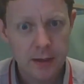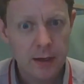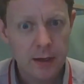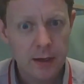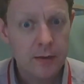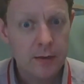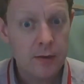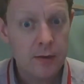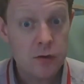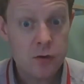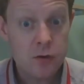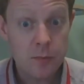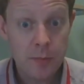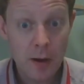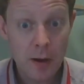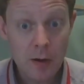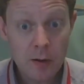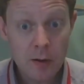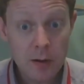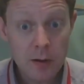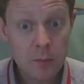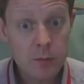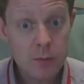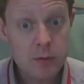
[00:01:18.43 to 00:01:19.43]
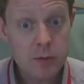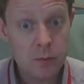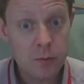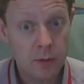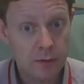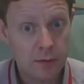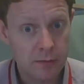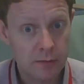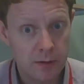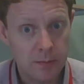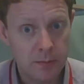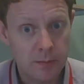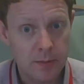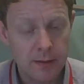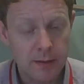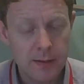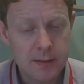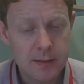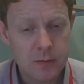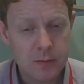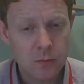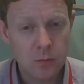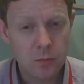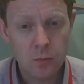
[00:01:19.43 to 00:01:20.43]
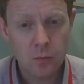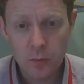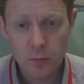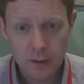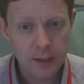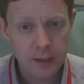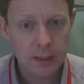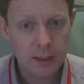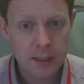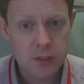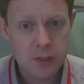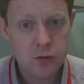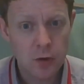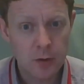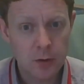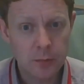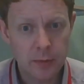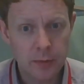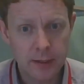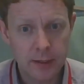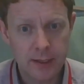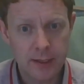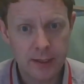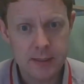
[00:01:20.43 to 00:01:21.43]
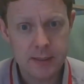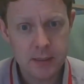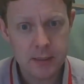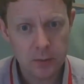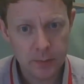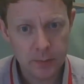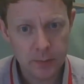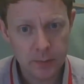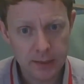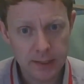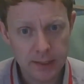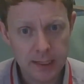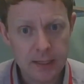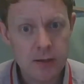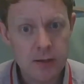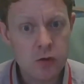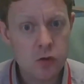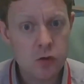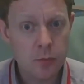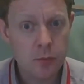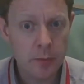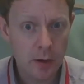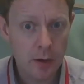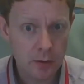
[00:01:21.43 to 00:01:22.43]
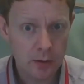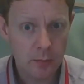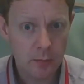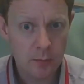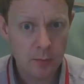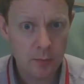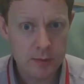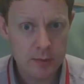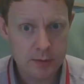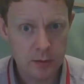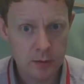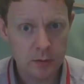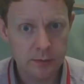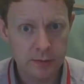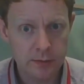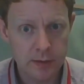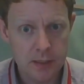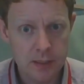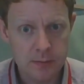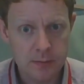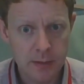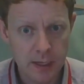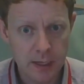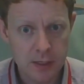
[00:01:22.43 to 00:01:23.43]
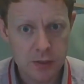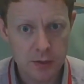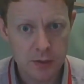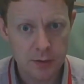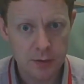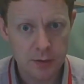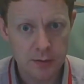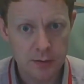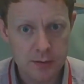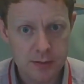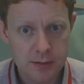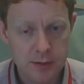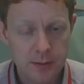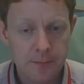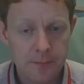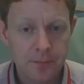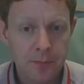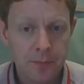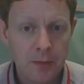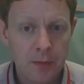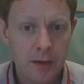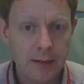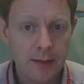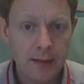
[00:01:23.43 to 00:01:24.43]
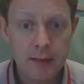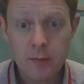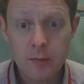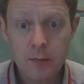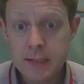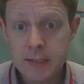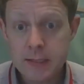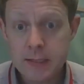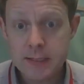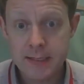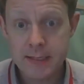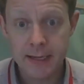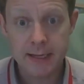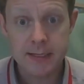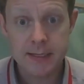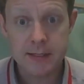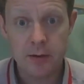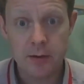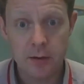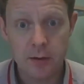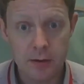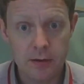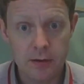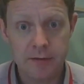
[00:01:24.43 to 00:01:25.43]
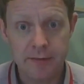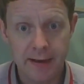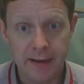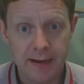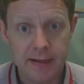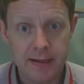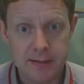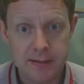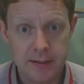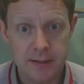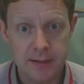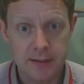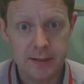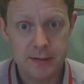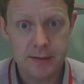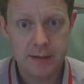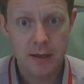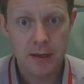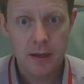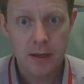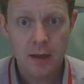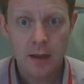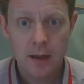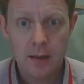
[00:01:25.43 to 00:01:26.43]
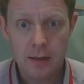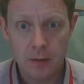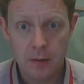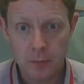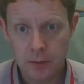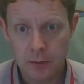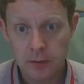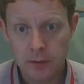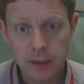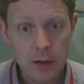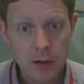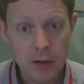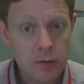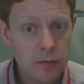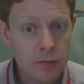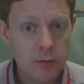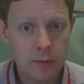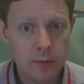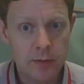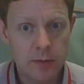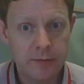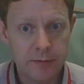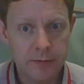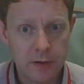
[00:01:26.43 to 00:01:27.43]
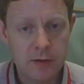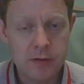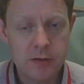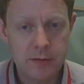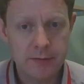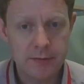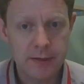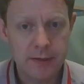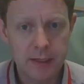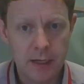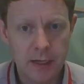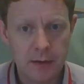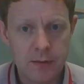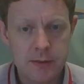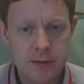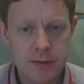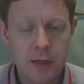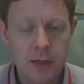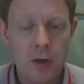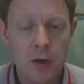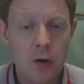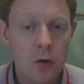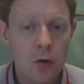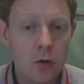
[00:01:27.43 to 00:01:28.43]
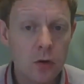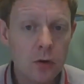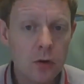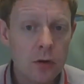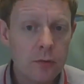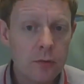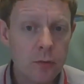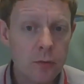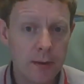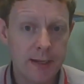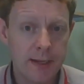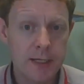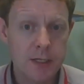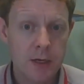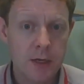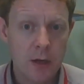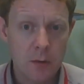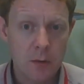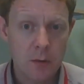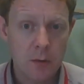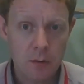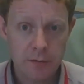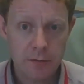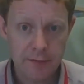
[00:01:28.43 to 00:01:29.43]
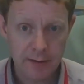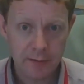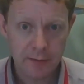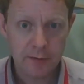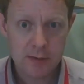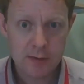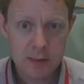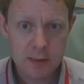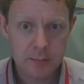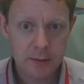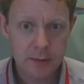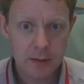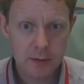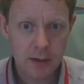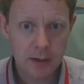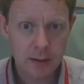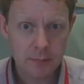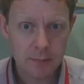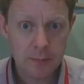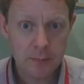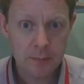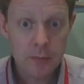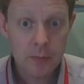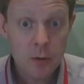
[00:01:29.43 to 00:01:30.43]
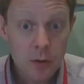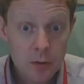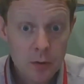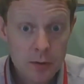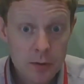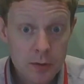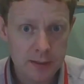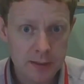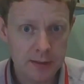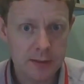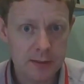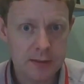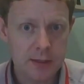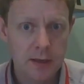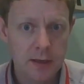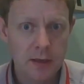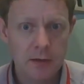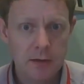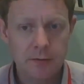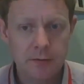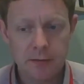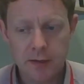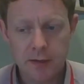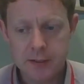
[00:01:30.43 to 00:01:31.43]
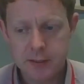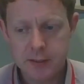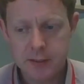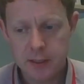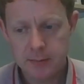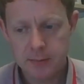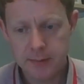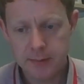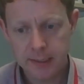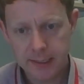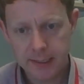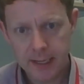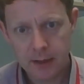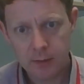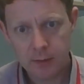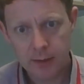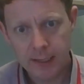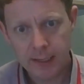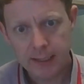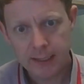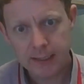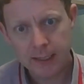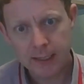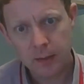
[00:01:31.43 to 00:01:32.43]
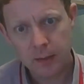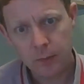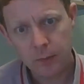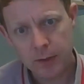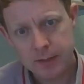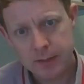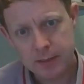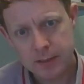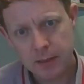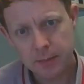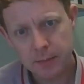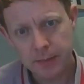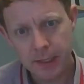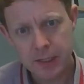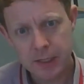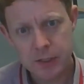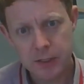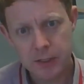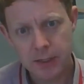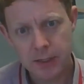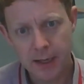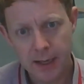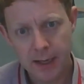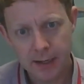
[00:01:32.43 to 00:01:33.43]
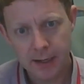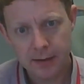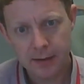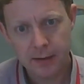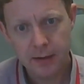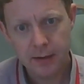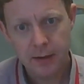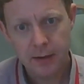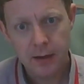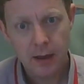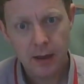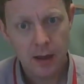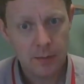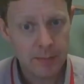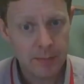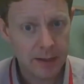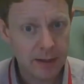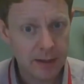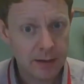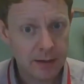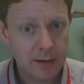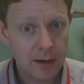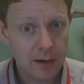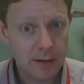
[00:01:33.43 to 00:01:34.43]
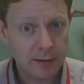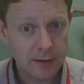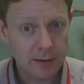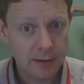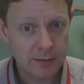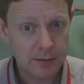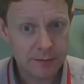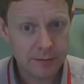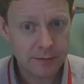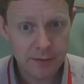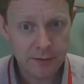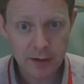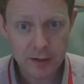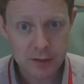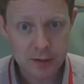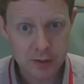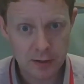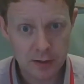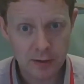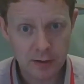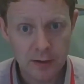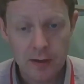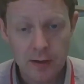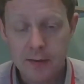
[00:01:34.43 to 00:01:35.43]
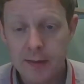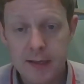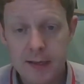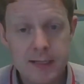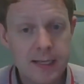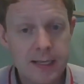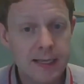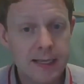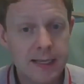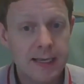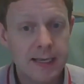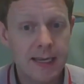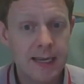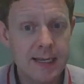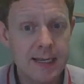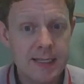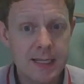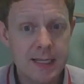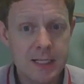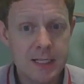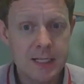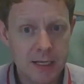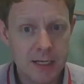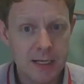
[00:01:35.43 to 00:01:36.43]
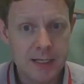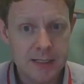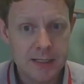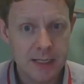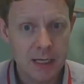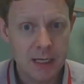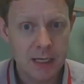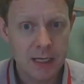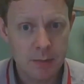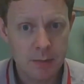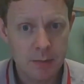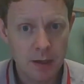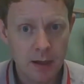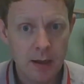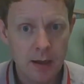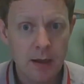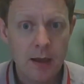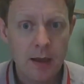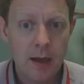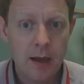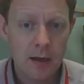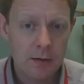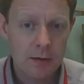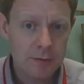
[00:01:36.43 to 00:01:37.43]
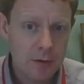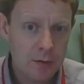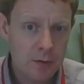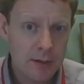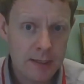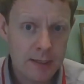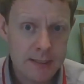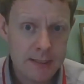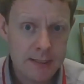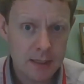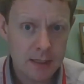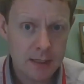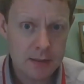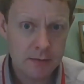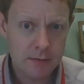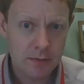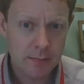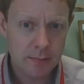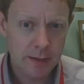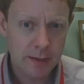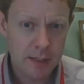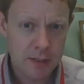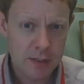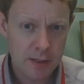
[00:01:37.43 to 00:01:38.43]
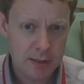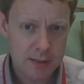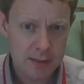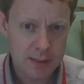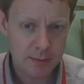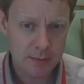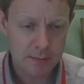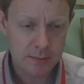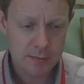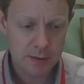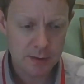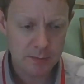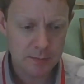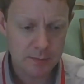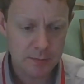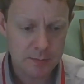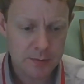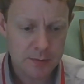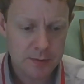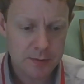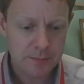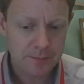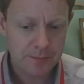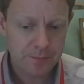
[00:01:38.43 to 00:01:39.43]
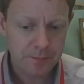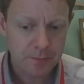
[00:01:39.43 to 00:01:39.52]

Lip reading: The troponin was one of them, and that's a really strong predictor. So we need the troponin result for these patients. And then there are 6 other factors that we'll go through in future videos, all of which were found to be important for determining how likely it was that a patient had a myocardial infarction. Things like ECG ischemia and a few details of the patient's symptoms.